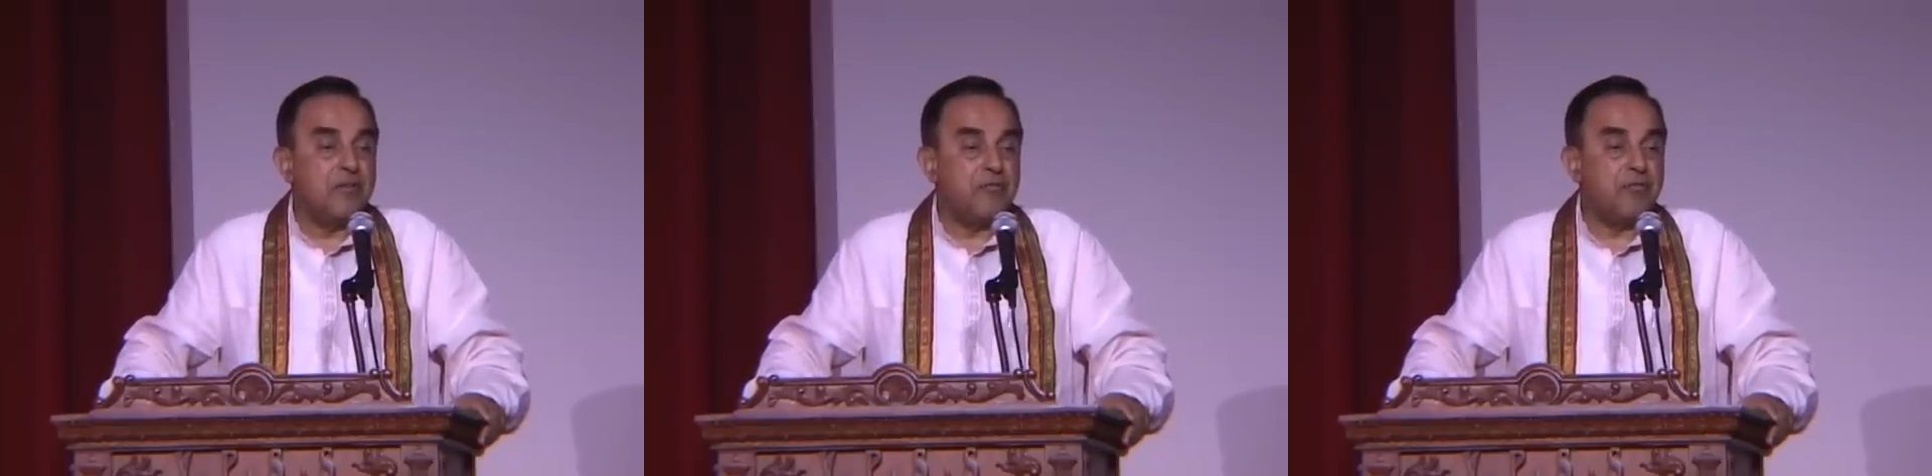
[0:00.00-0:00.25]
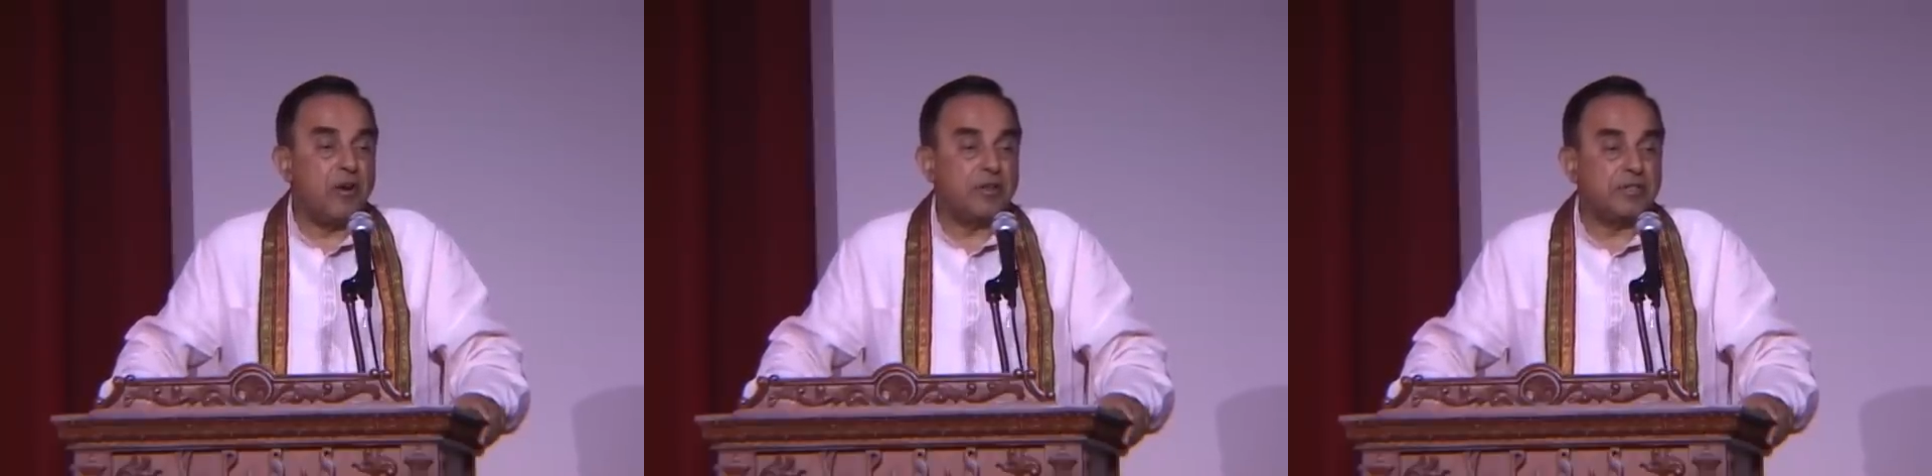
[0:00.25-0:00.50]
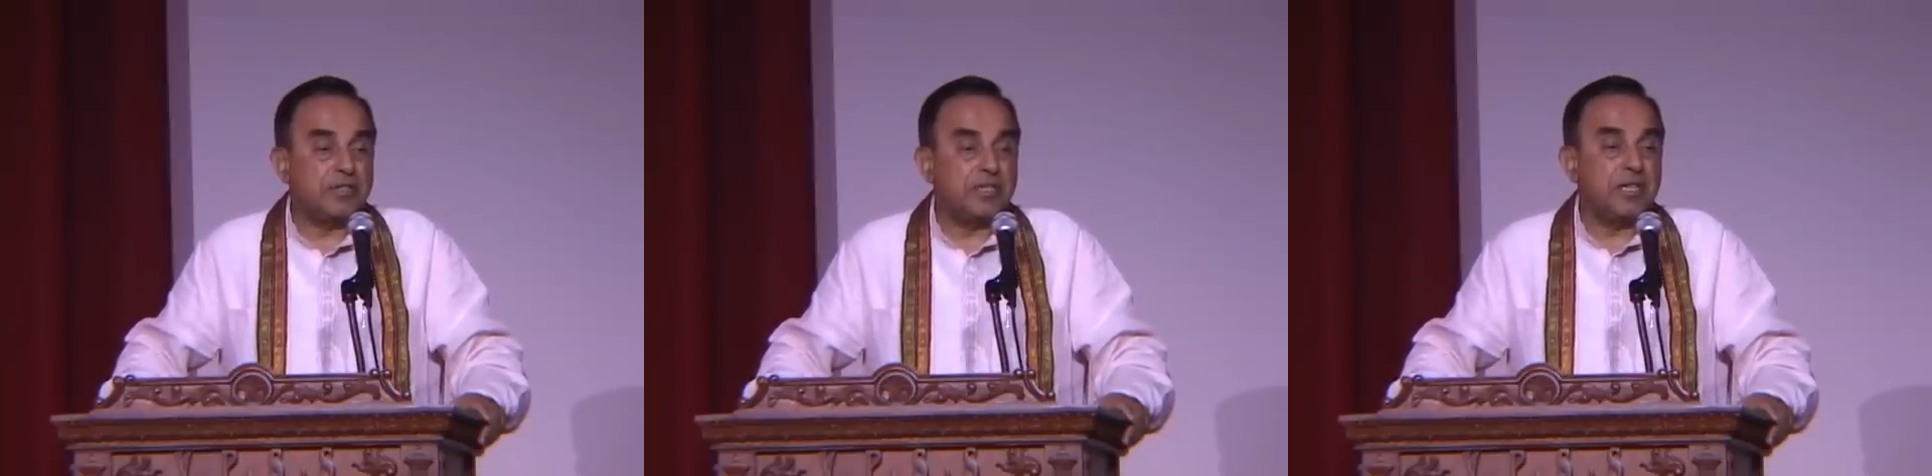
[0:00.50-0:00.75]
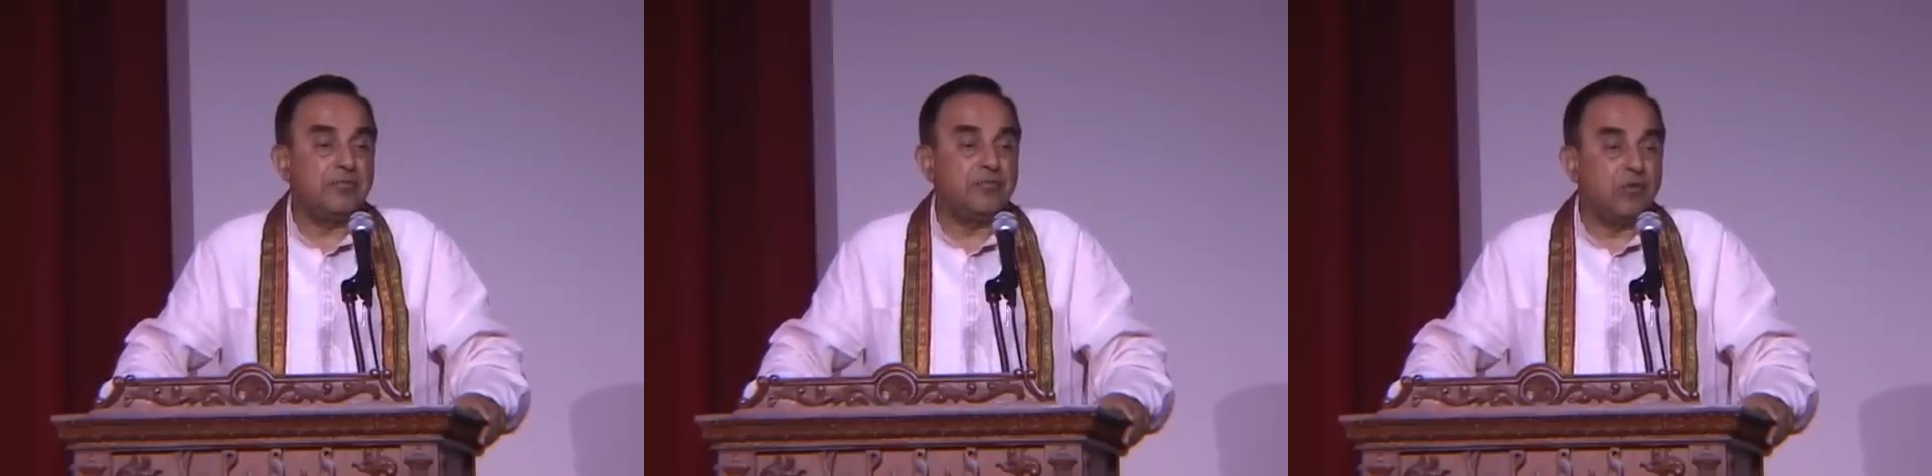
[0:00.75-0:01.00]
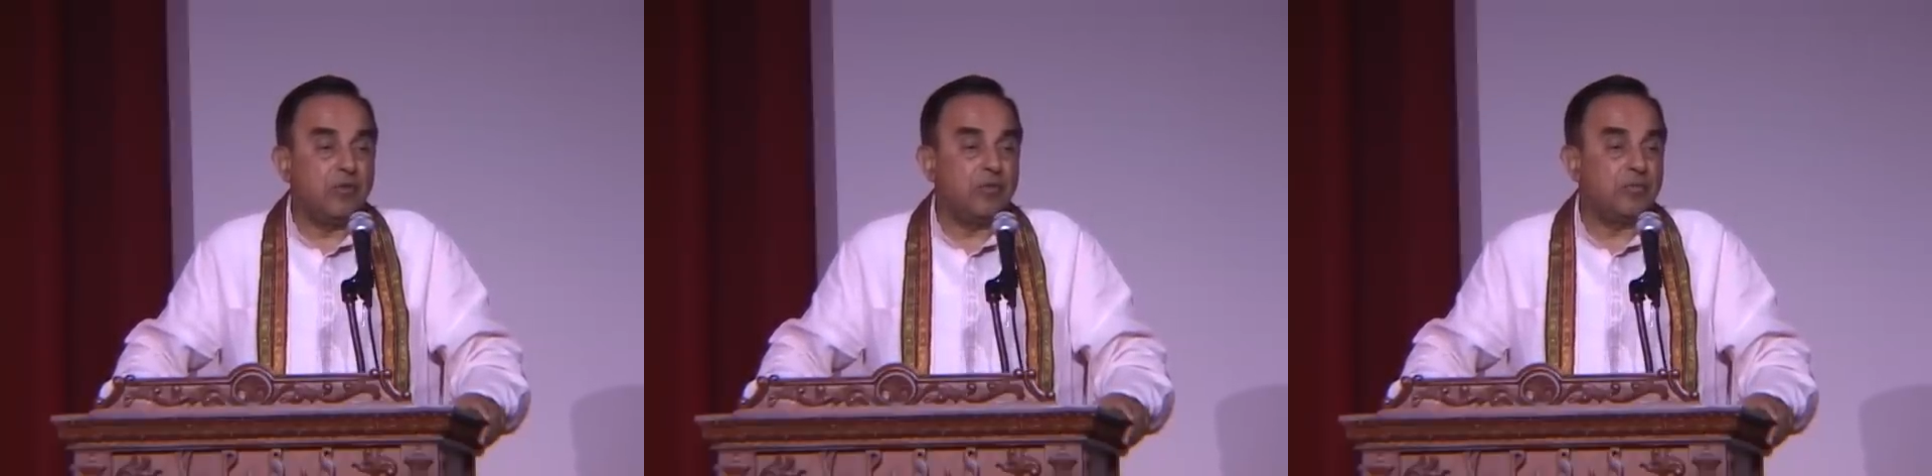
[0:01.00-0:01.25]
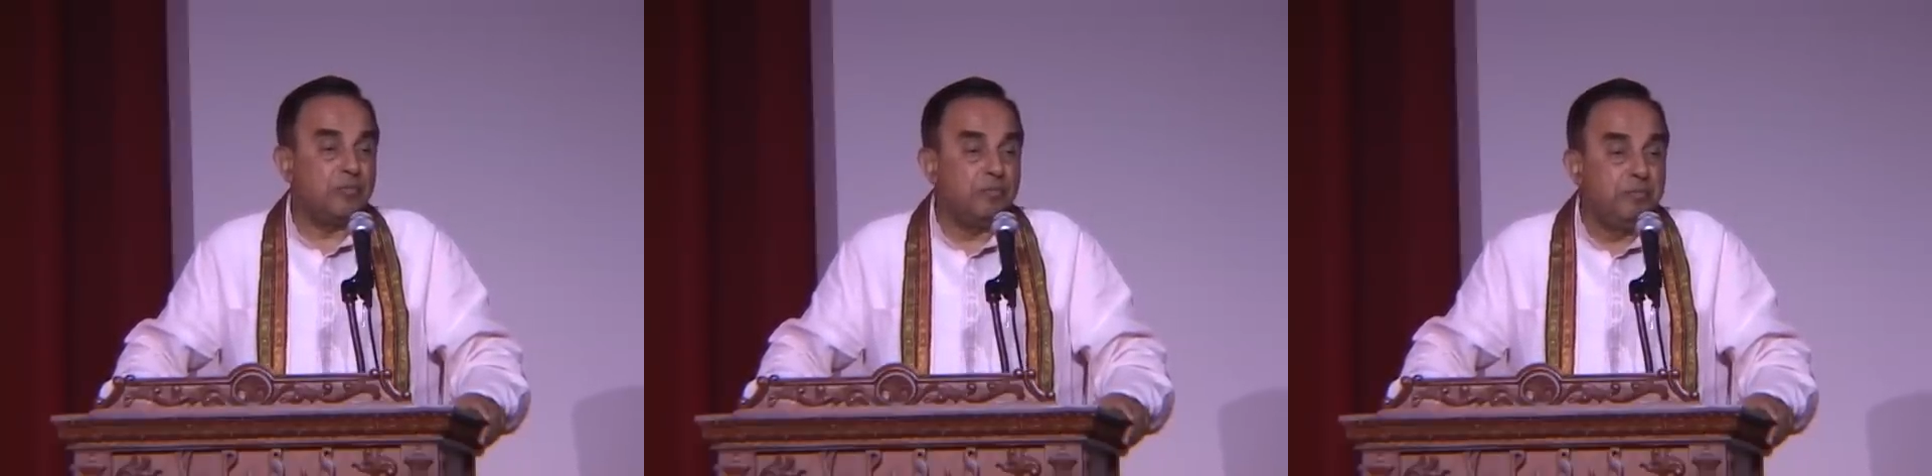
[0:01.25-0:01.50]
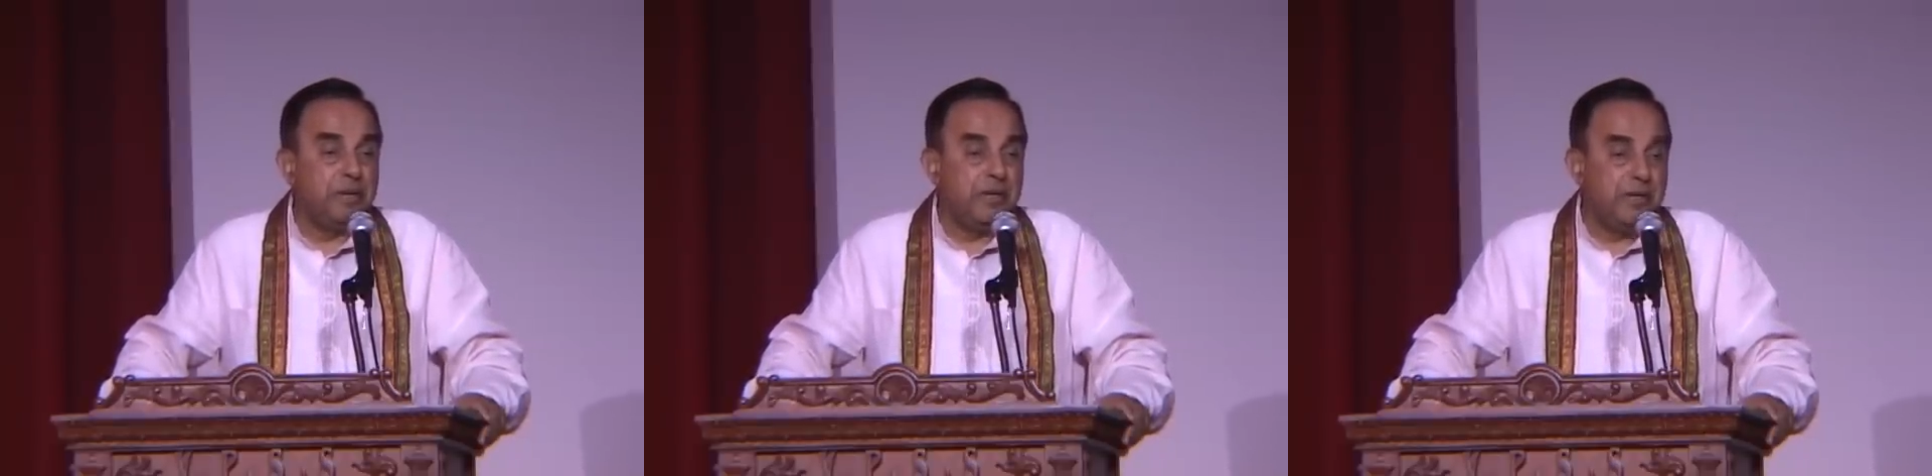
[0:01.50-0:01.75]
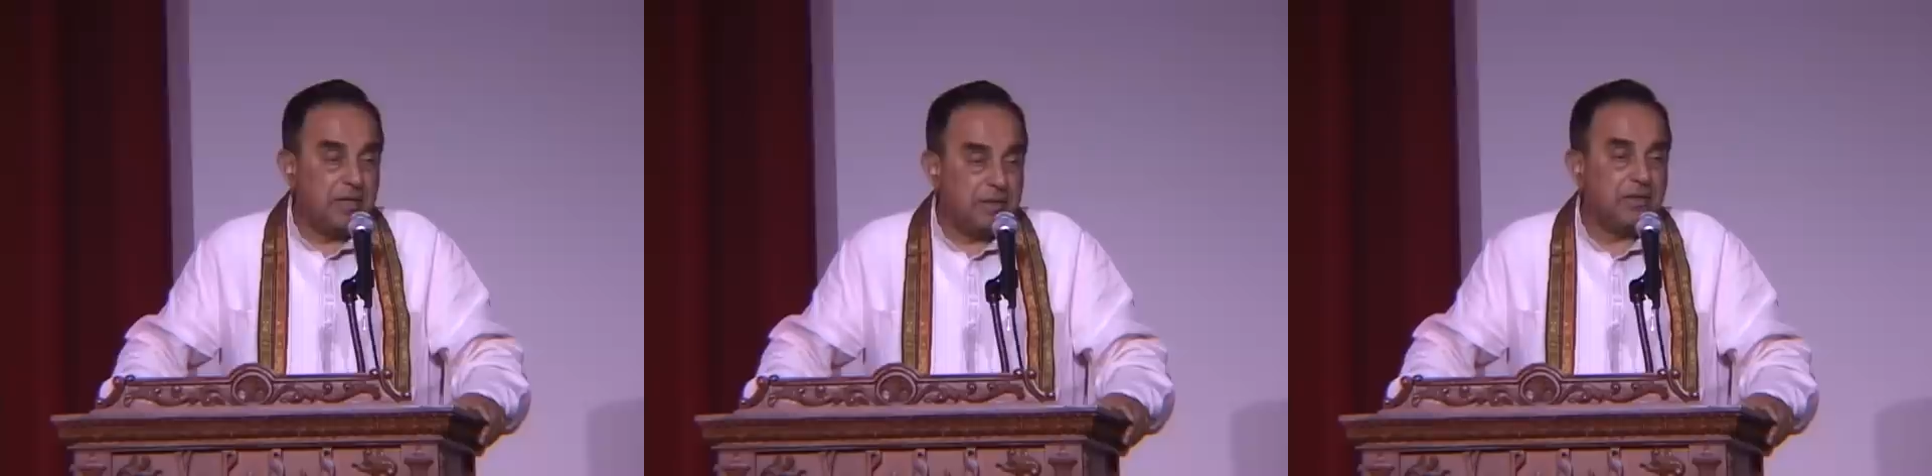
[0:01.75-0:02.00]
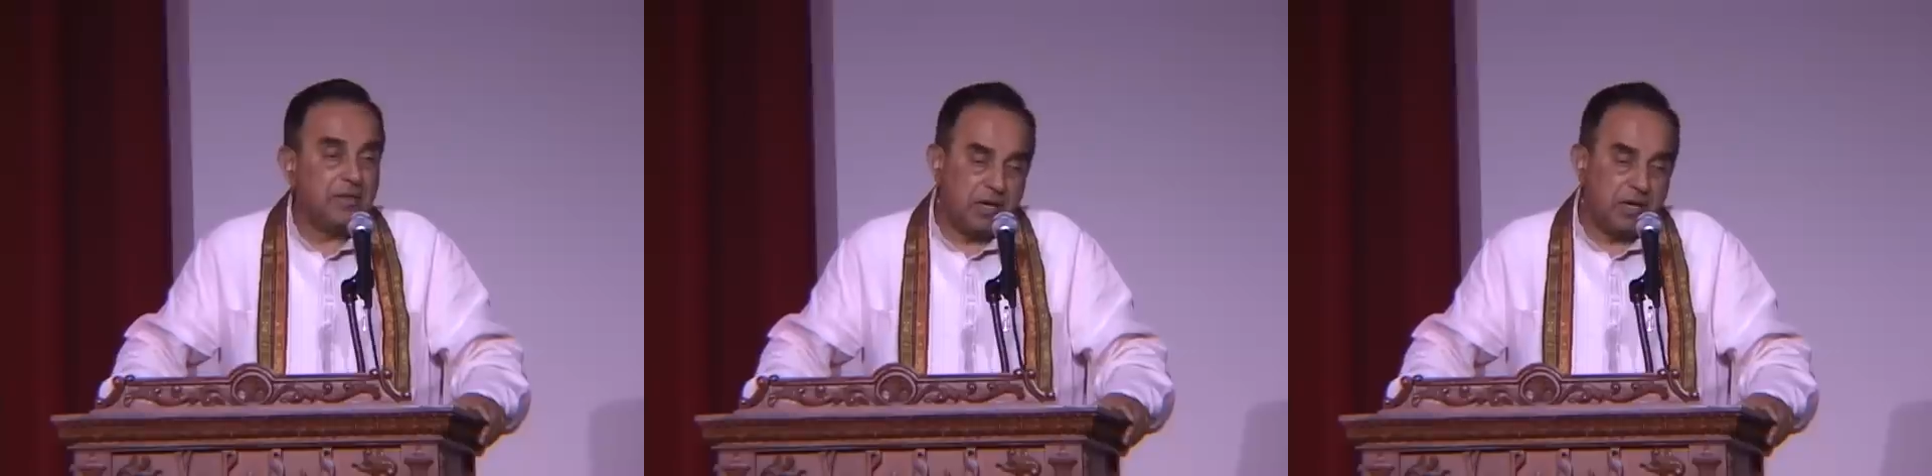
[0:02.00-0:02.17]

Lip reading: $44 billion.